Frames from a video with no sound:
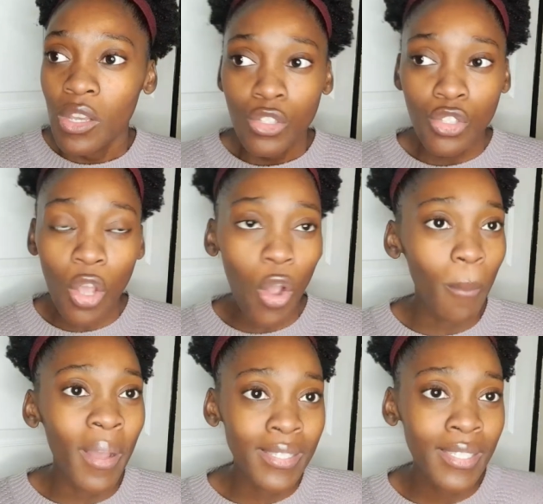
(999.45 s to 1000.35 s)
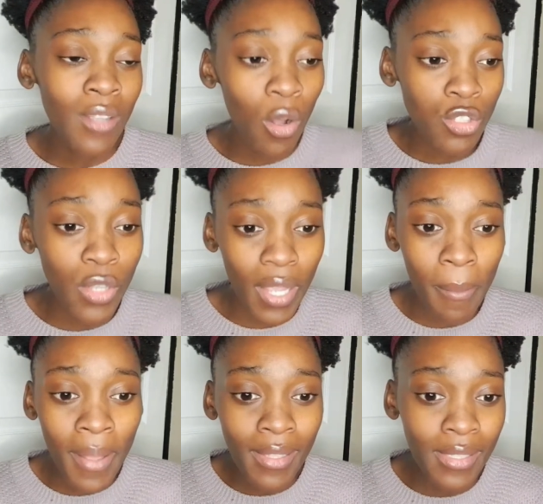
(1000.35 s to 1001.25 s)
So my sister also
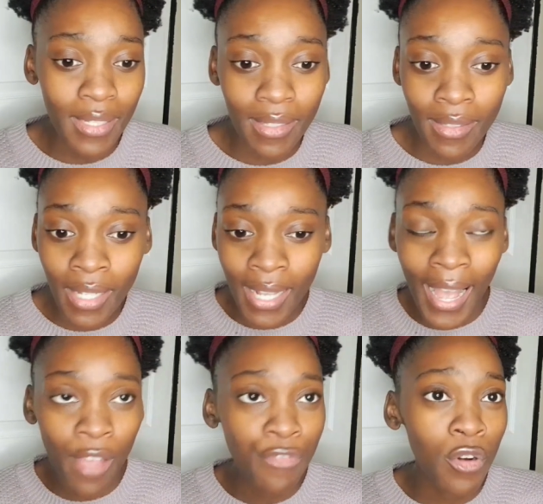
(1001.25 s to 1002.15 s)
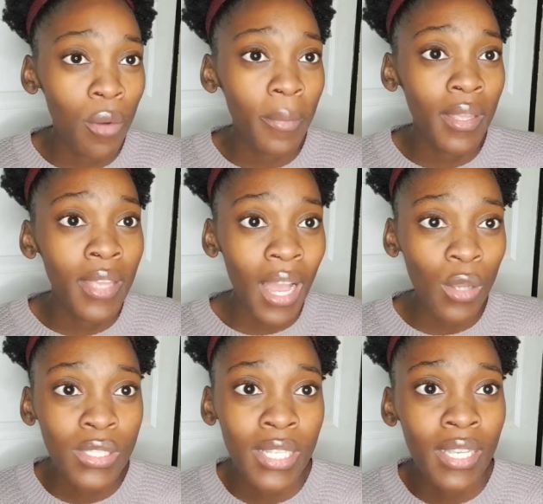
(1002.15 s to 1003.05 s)
emailed the guy from
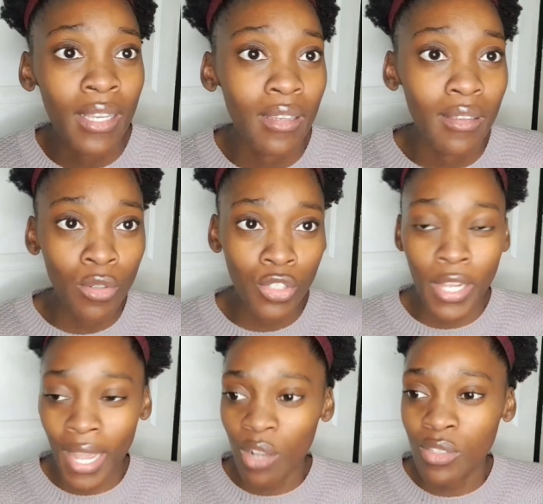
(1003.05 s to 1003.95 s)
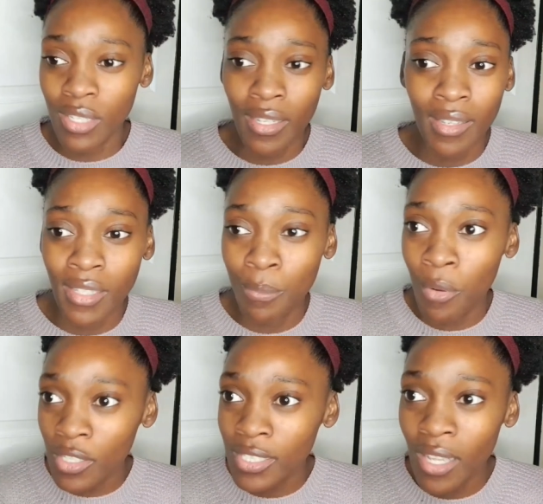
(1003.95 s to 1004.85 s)
e-housing, UJ Housing. Is it
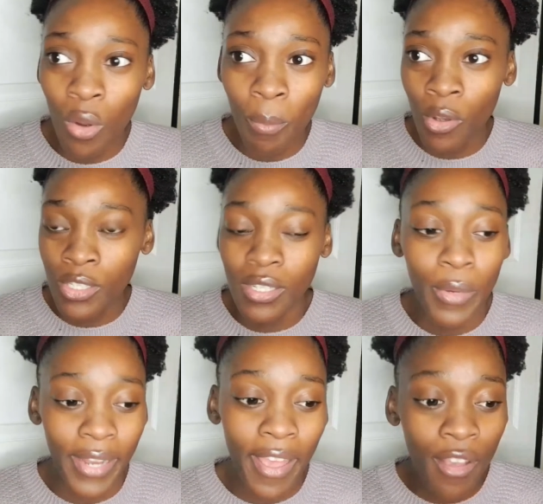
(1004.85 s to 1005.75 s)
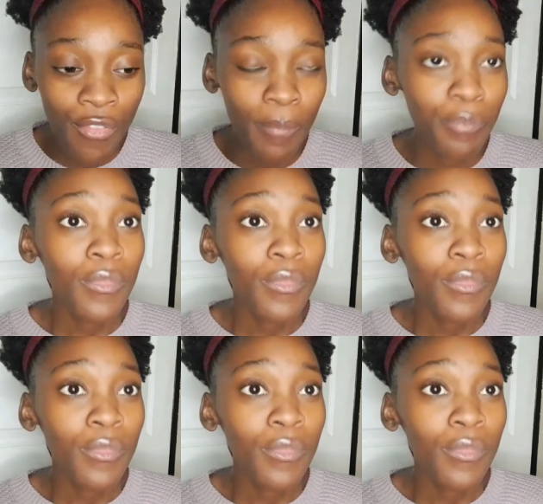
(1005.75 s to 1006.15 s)
Posta or Posta, whatever.